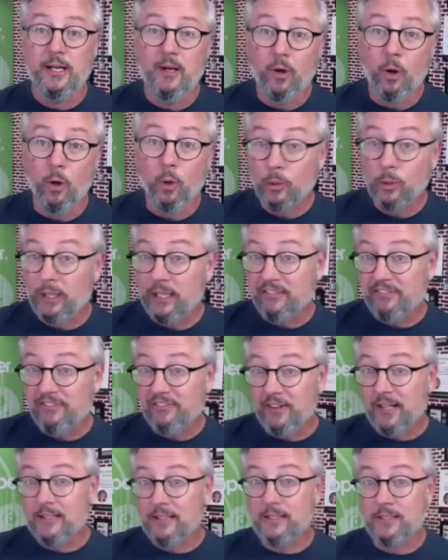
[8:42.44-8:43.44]
only to
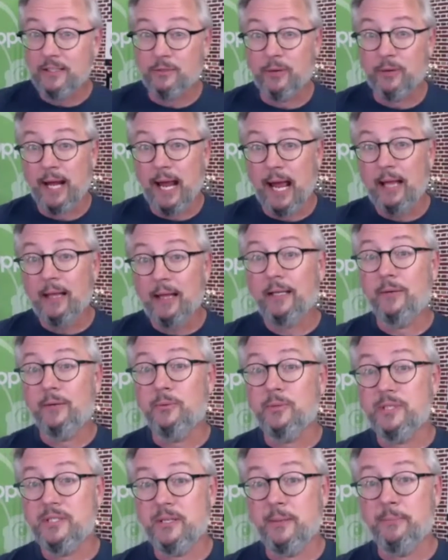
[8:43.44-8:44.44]
find that the reality
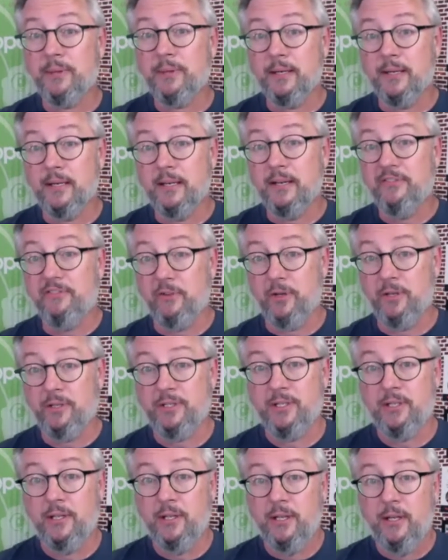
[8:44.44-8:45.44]
was something
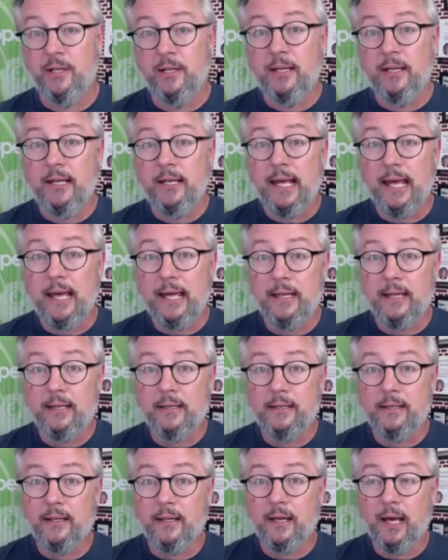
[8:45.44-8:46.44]
different.
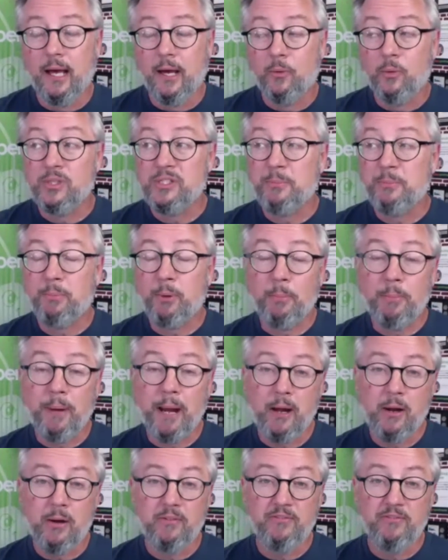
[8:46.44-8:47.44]
And uh, I wasn't
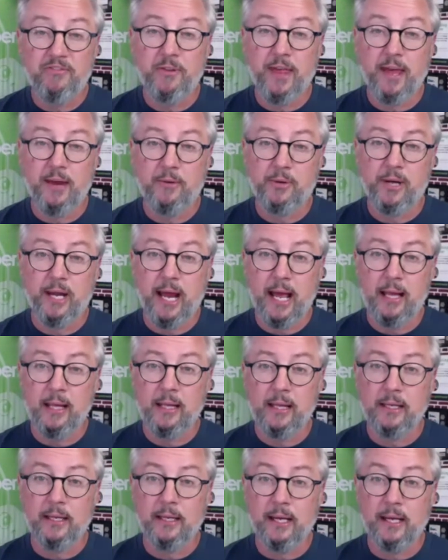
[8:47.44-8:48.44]
prepared for that
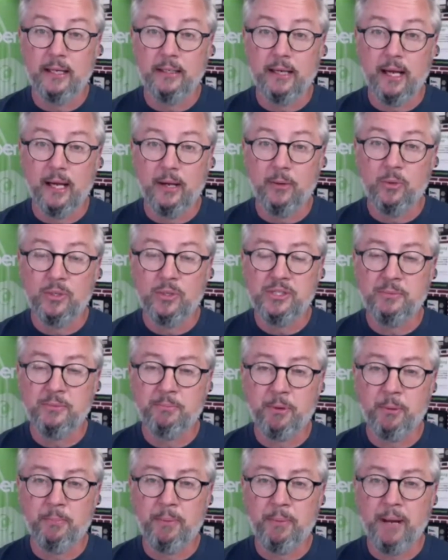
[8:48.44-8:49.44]
reality. I, I wasn't
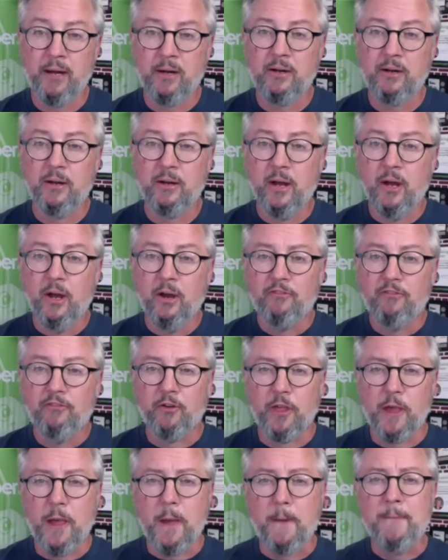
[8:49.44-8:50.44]
prepared for
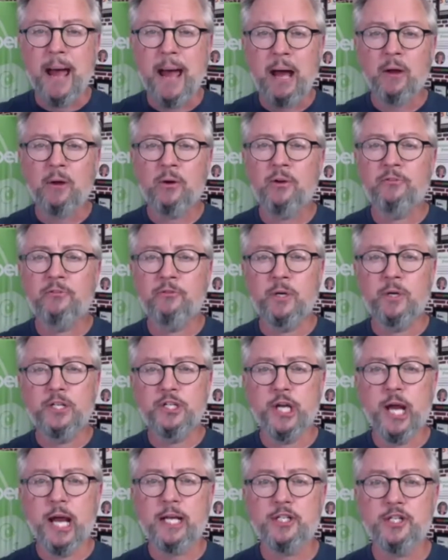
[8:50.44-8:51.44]
the amount of
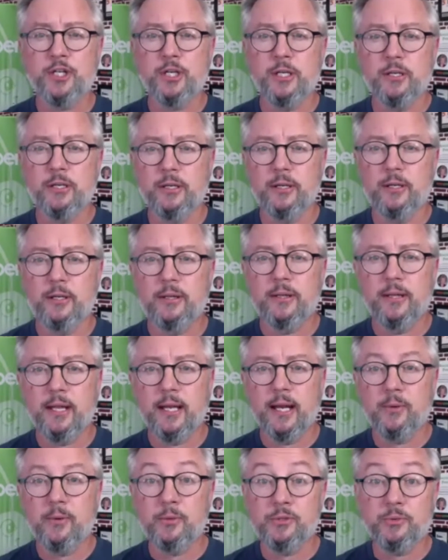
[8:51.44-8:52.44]
rejection that
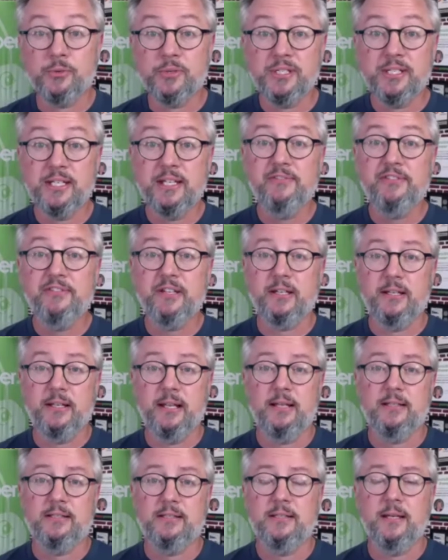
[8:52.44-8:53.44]
I was receiving in
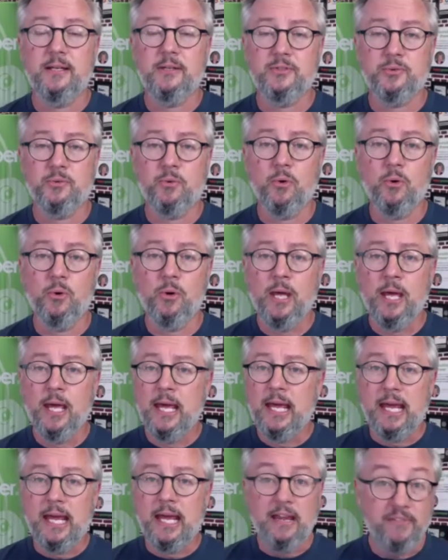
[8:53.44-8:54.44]
that sales role,
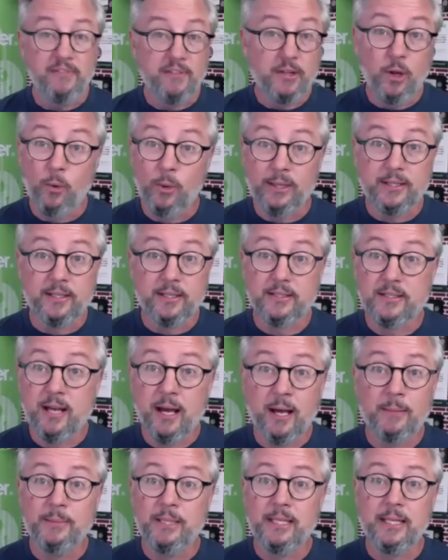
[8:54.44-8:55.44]
even though at the
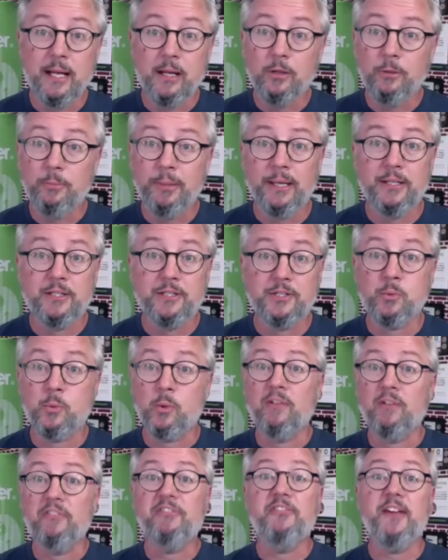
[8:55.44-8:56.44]
time the Yellow Pages
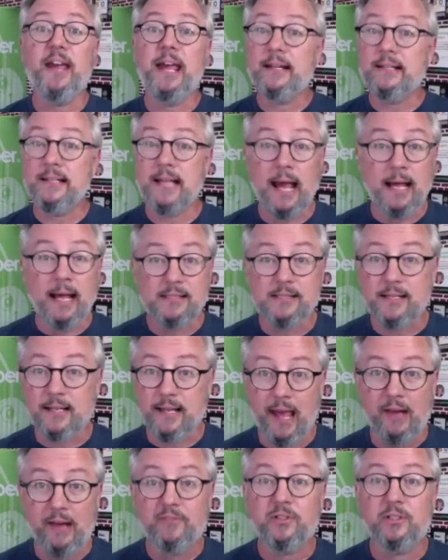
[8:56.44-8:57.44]
were a fantastic
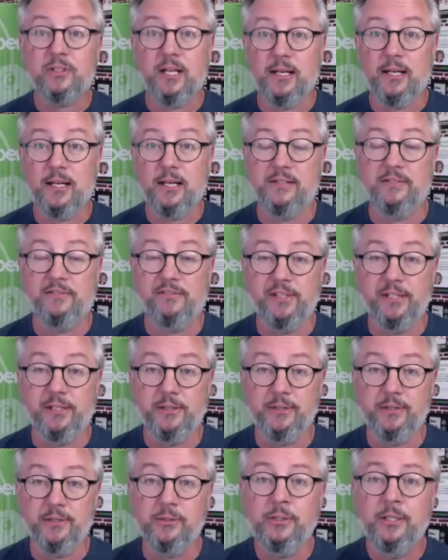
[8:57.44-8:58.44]
advertising
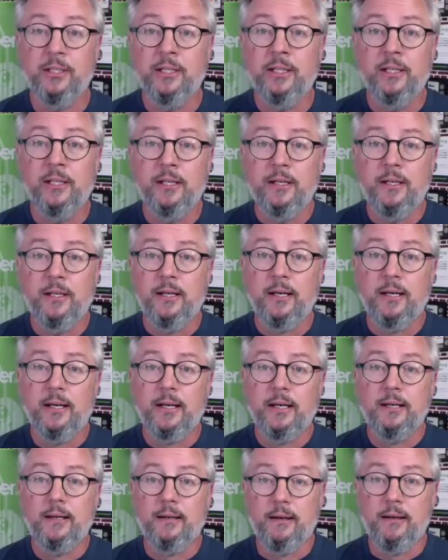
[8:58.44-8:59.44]
vehicle.
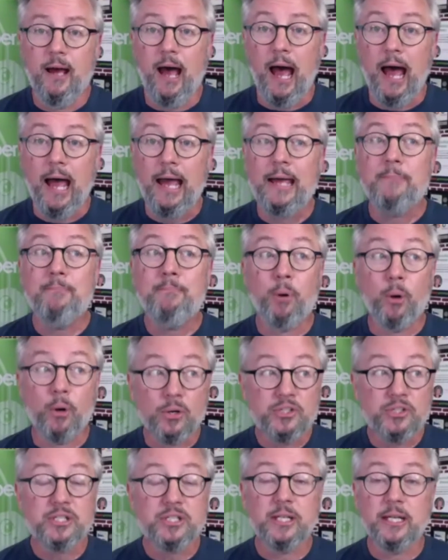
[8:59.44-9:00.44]
Uh, I
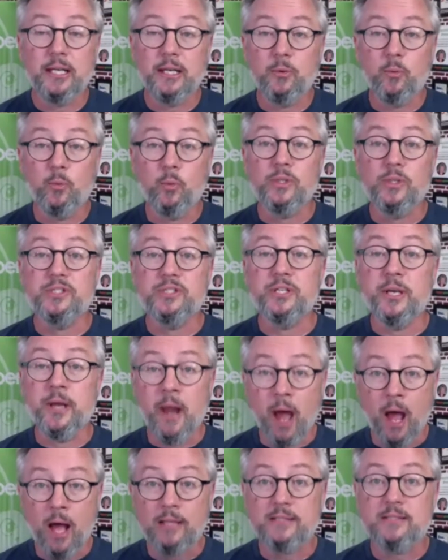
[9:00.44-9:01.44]
personally was
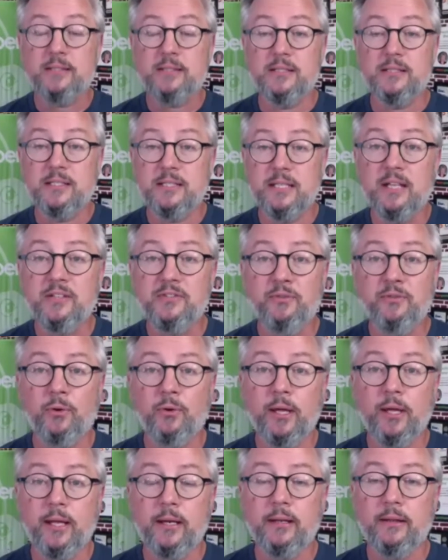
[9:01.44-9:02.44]
not successful
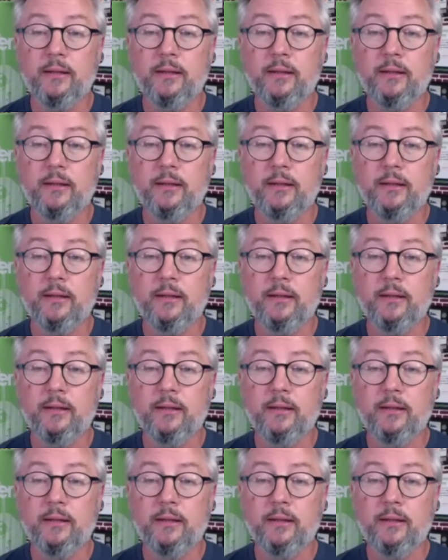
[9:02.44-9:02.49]
getting